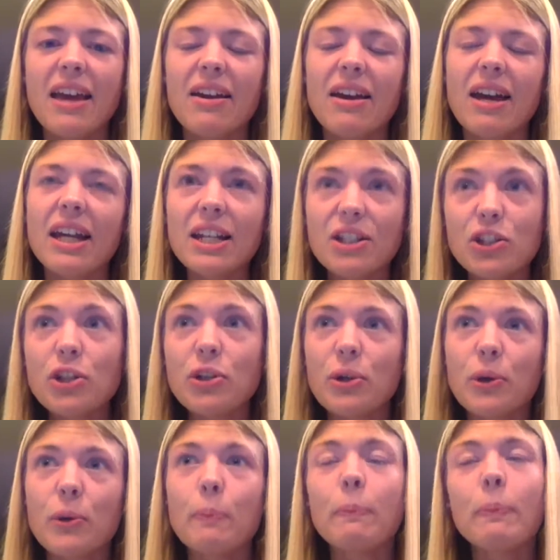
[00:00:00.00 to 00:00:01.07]
And I
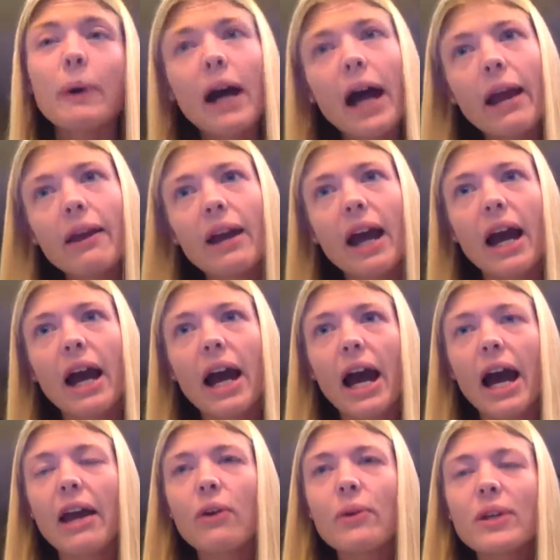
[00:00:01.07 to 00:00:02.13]
do, but I
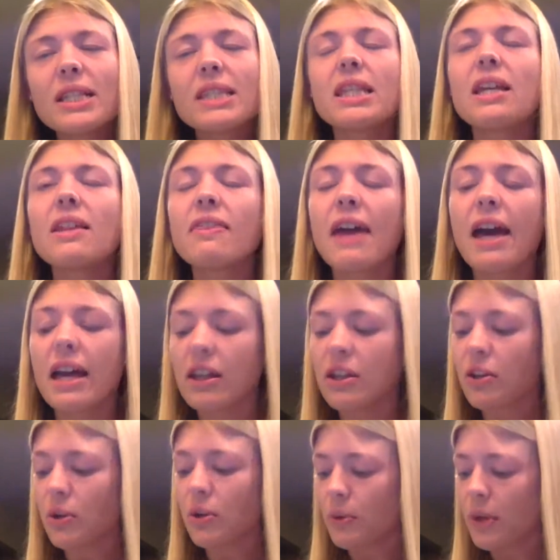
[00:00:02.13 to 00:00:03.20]
always think that,
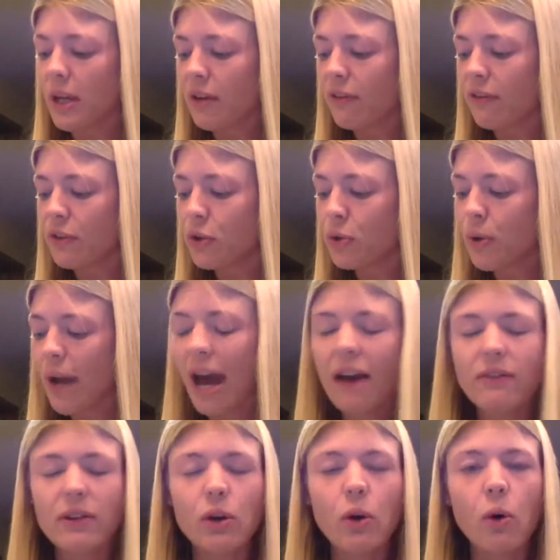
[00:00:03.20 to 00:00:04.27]
if you
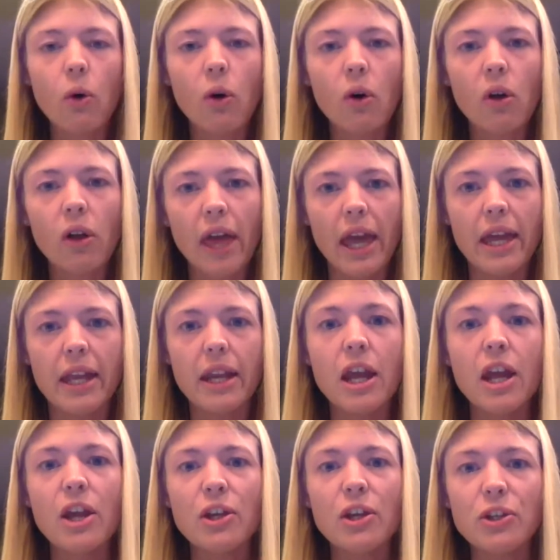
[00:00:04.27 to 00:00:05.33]
have a goal and
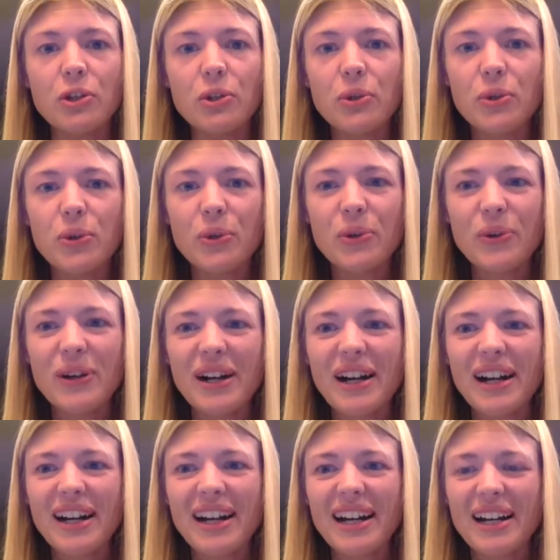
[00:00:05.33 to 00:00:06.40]
you
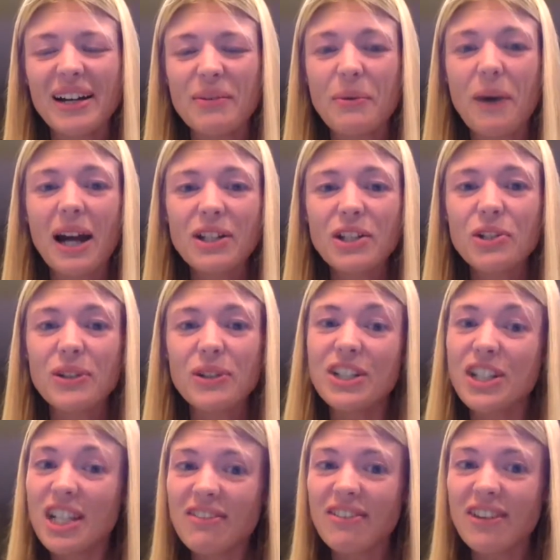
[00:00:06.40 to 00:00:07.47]
want to
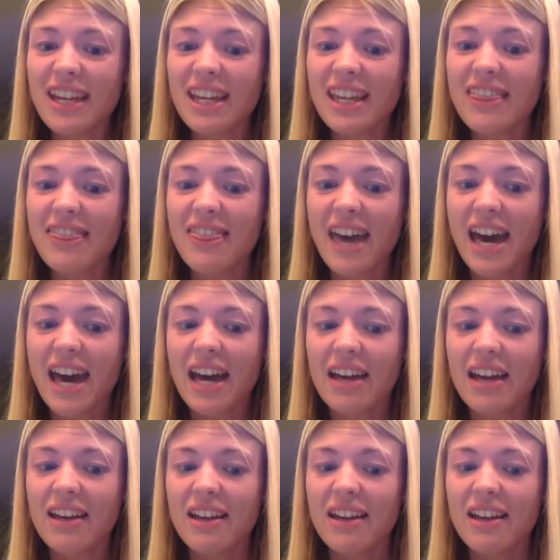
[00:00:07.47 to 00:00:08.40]
achieve it, that